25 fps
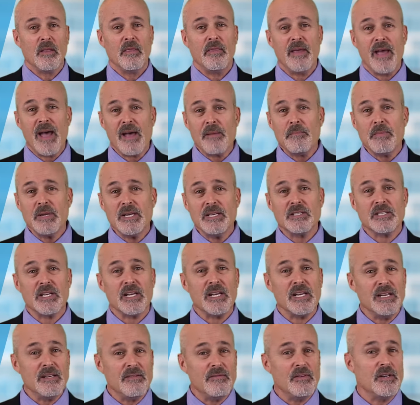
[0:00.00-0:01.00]
That means
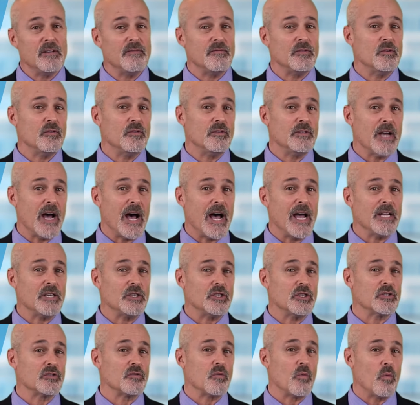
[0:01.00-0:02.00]
even if you die
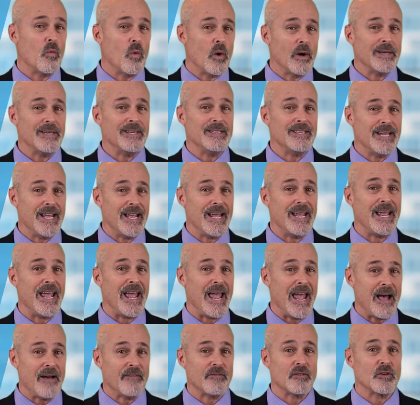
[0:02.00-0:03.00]
just 1 day
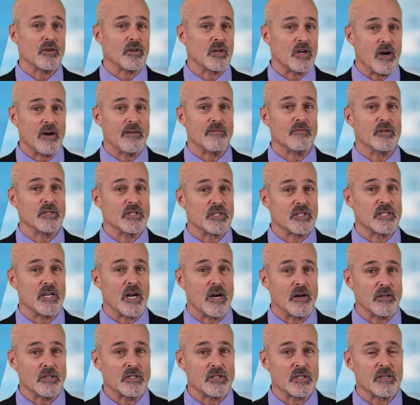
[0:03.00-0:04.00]
after coverage
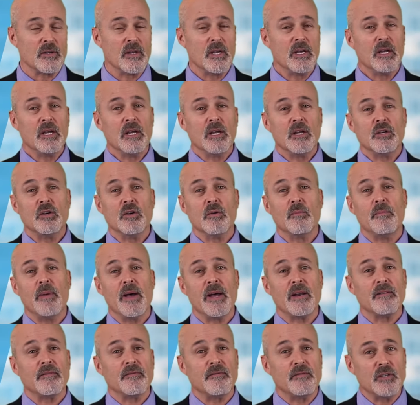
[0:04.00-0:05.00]
starts, your
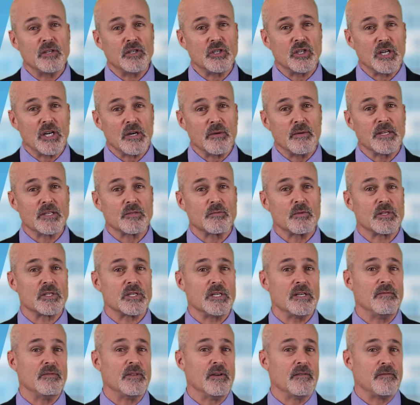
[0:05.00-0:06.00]
beneficiaries
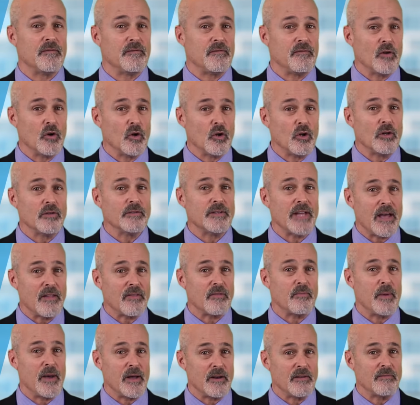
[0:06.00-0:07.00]
receive the full
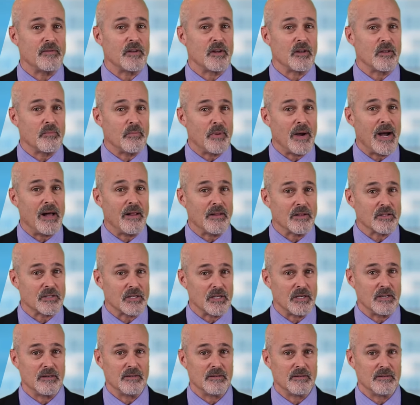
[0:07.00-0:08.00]
death benefit of the
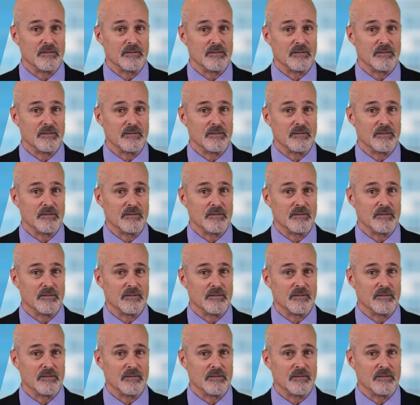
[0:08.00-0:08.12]
policy.